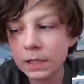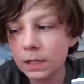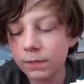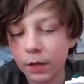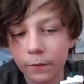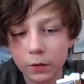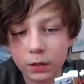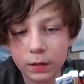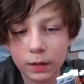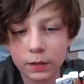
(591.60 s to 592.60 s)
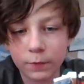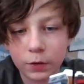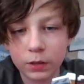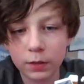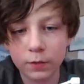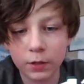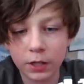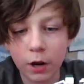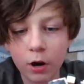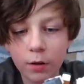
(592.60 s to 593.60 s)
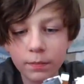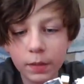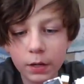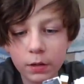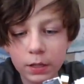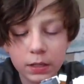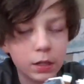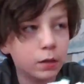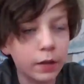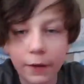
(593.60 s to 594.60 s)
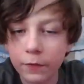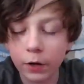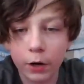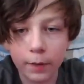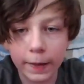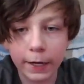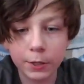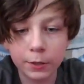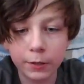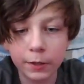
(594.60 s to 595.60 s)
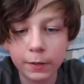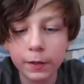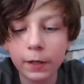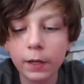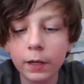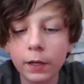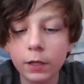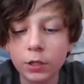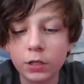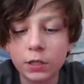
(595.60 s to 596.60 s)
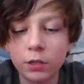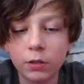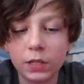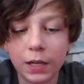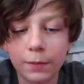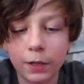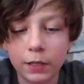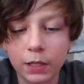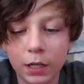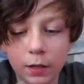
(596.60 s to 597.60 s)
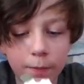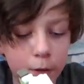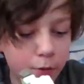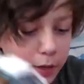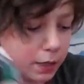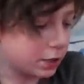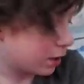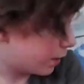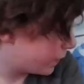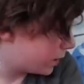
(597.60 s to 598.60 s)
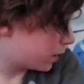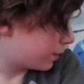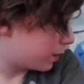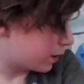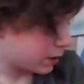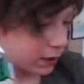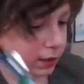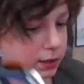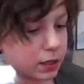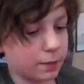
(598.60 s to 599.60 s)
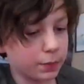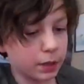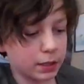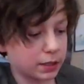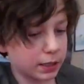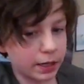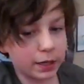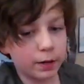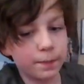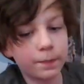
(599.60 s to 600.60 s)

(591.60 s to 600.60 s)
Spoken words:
Yeah, for his arm mode, he's the left arm, actually. Just do the same thing. Take both heads off, set them to the side.